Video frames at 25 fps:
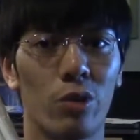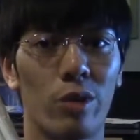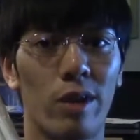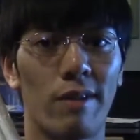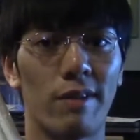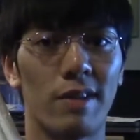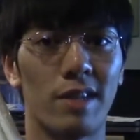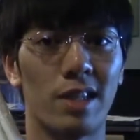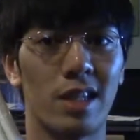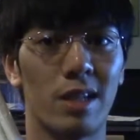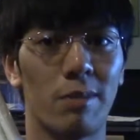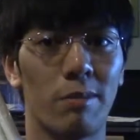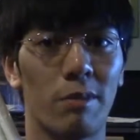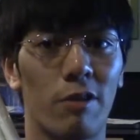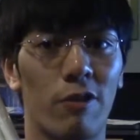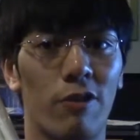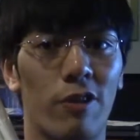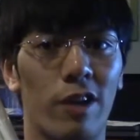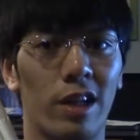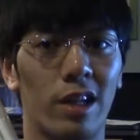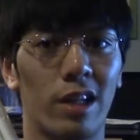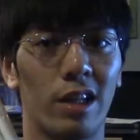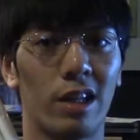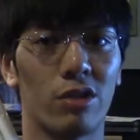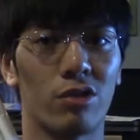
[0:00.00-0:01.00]
we have a
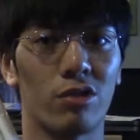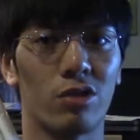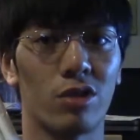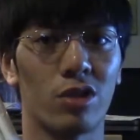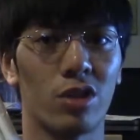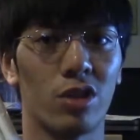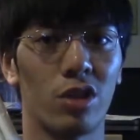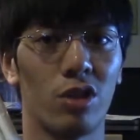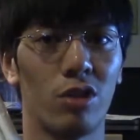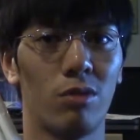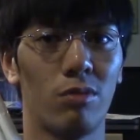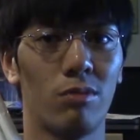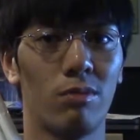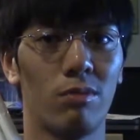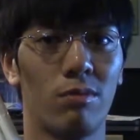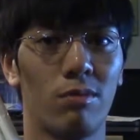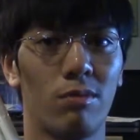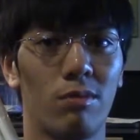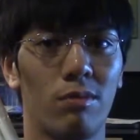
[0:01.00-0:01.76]
simplified electroscope.